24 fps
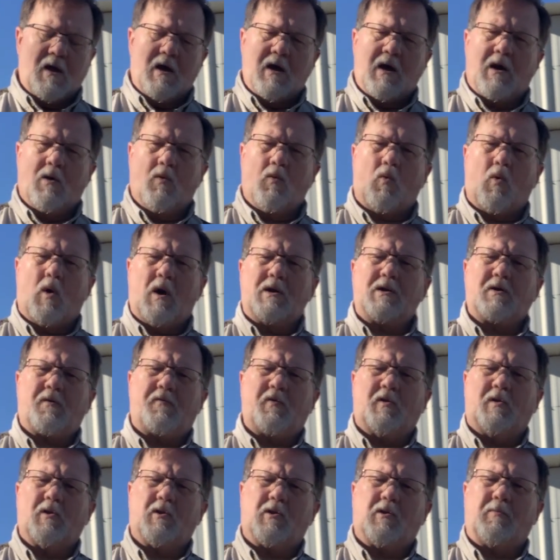A
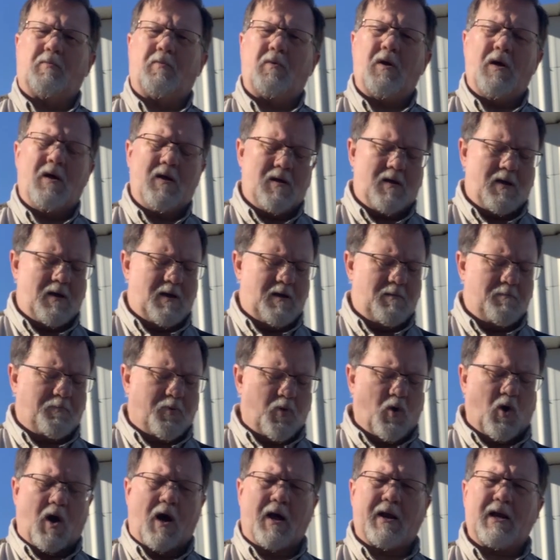wonderful little
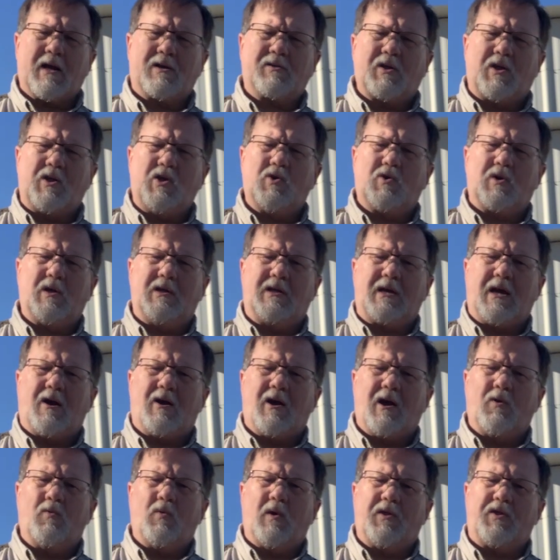product that you can
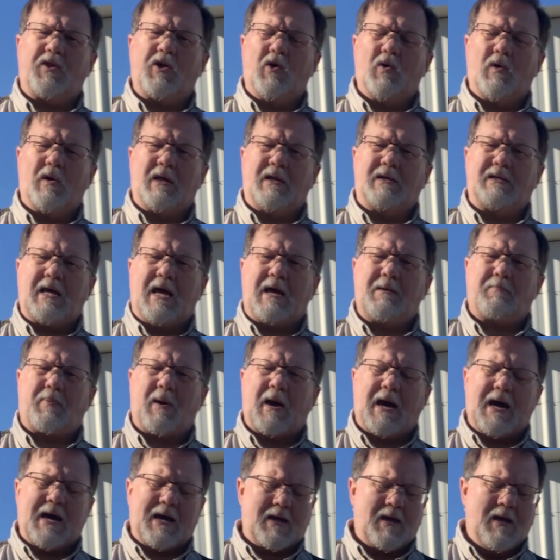carry with you in a day
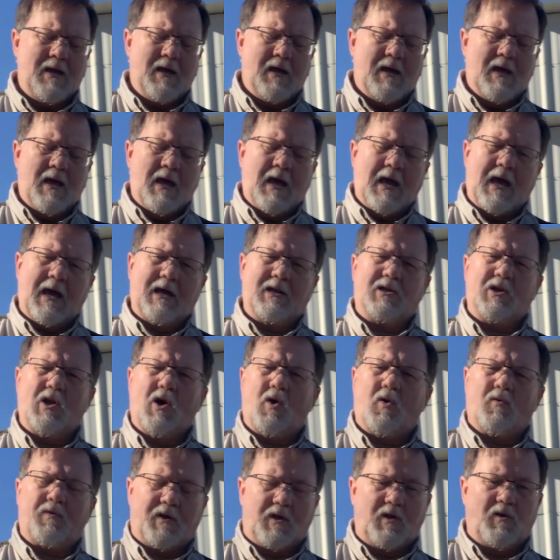pack and
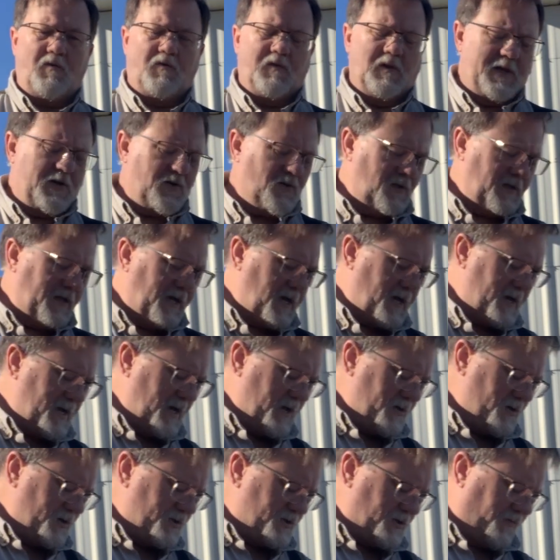know that you've literally got
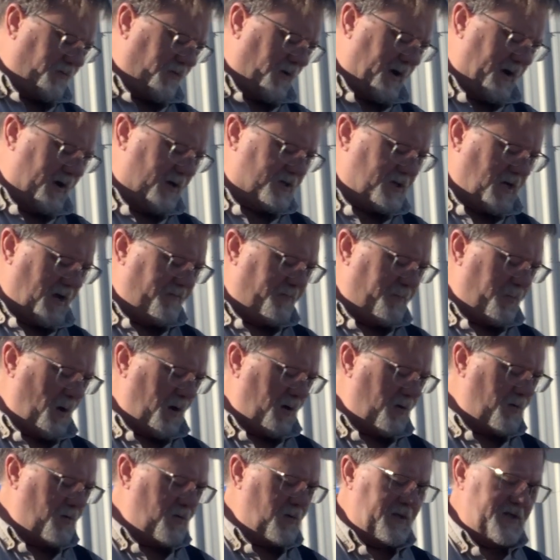hundreds of fires. I've
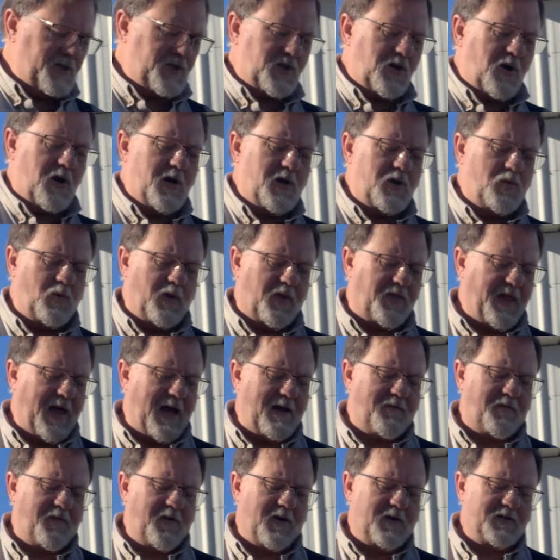probably started with
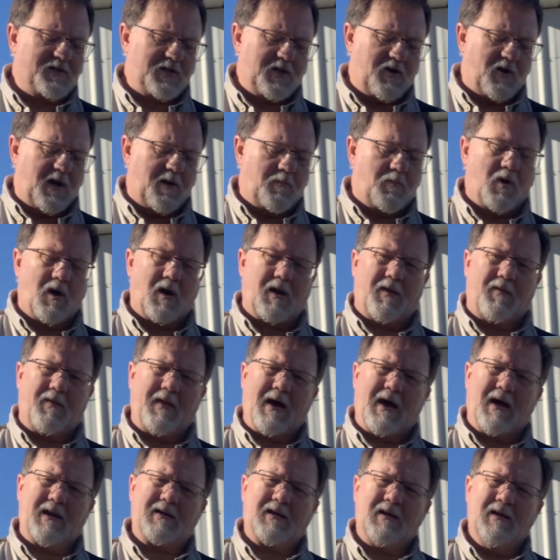that ferrocerium rod and
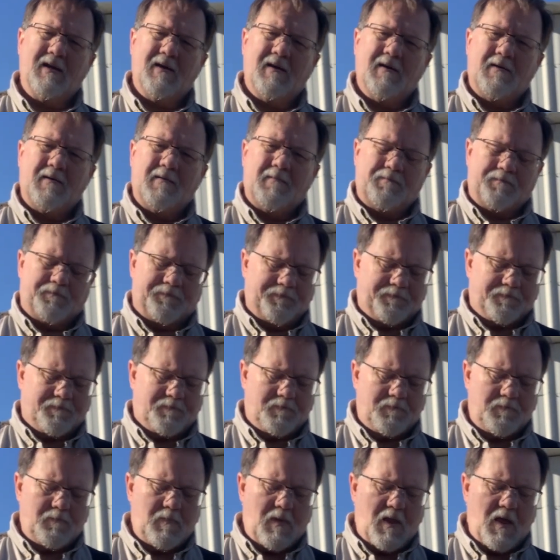that
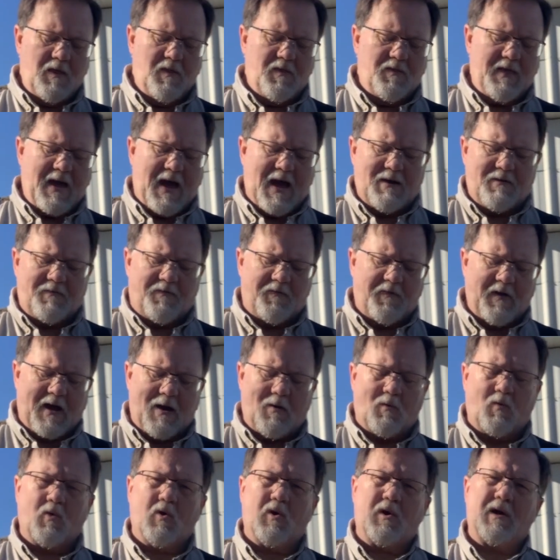that
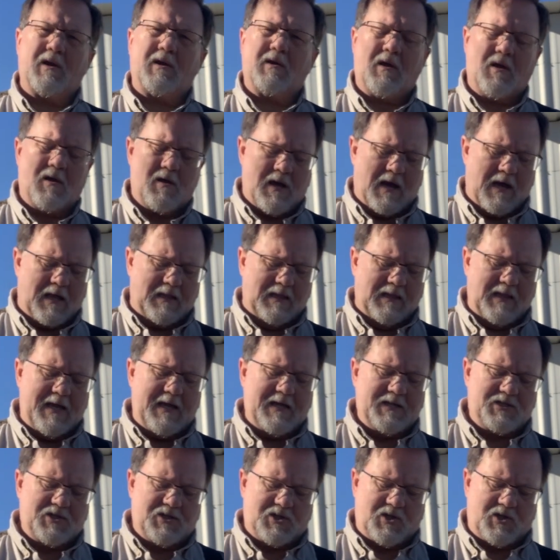fat wood at least